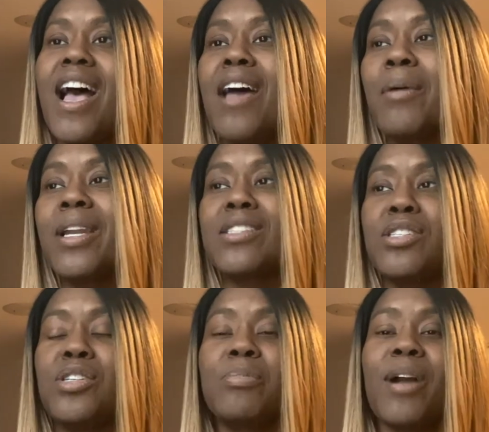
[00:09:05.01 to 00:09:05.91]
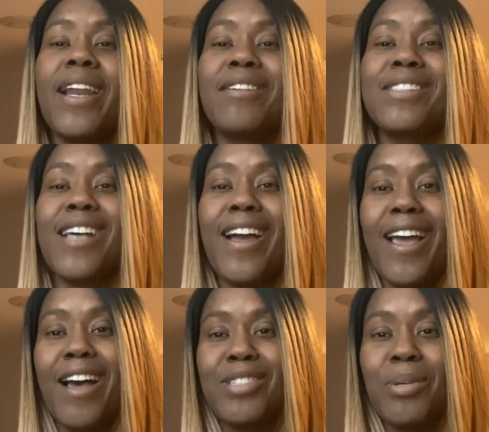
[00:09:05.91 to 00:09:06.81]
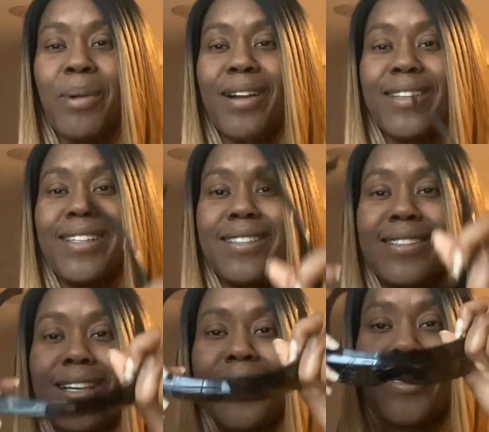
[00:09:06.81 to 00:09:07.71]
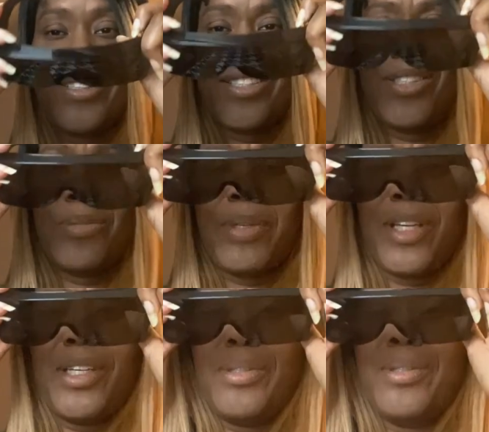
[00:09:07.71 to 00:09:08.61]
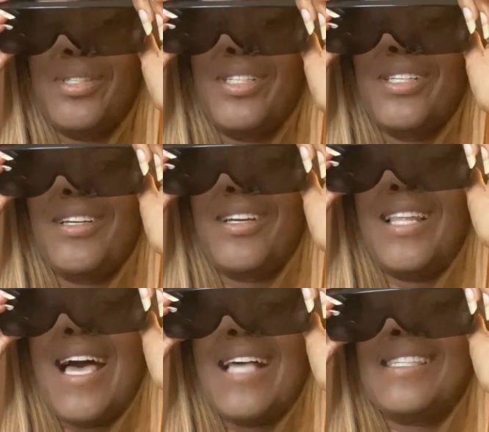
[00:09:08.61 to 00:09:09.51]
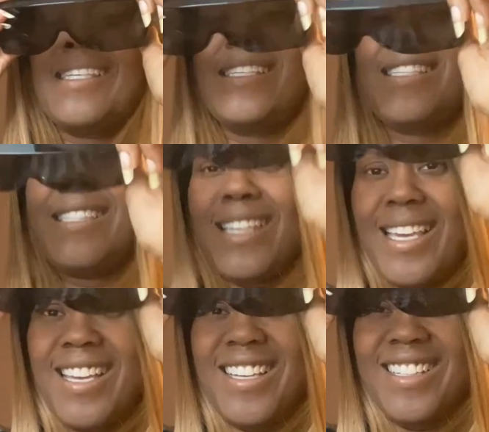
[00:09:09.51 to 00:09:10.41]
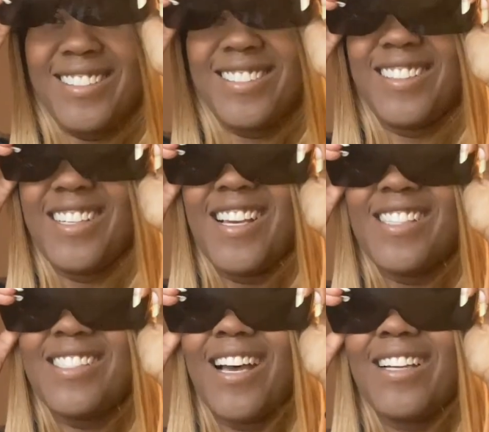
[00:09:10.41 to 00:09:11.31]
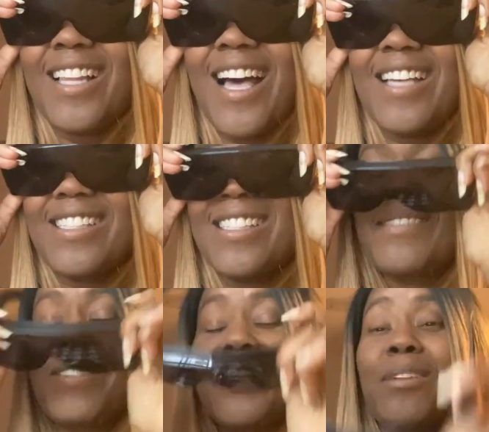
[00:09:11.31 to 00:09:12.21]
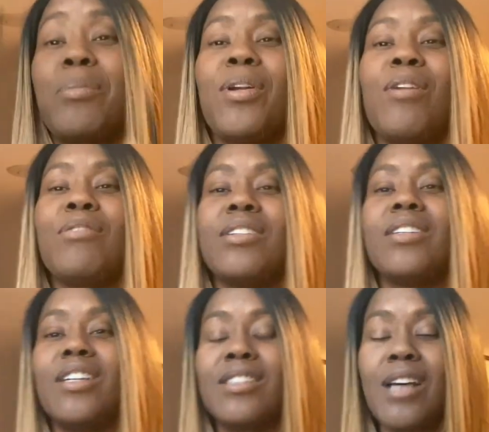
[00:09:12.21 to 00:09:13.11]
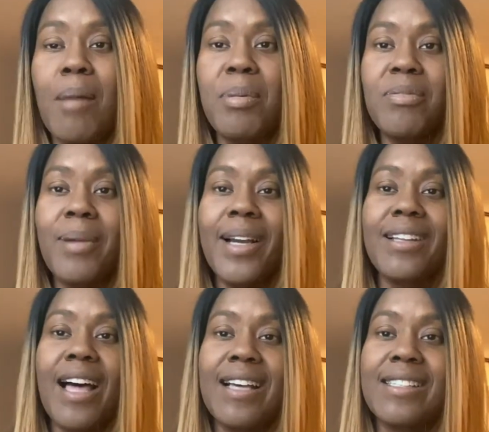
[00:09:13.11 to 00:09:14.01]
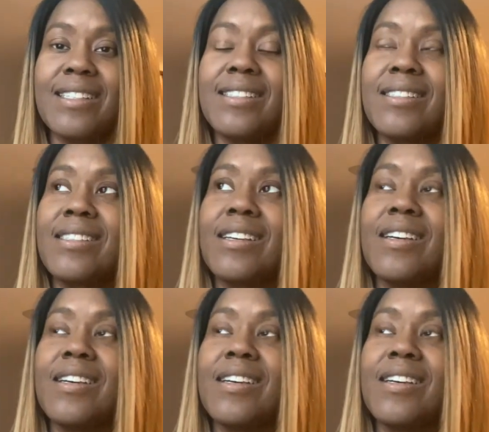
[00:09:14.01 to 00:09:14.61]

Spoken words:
And when it's too bright outside, I have to wear these super huge glasses, sunglasses, which I can put over top of my glasses.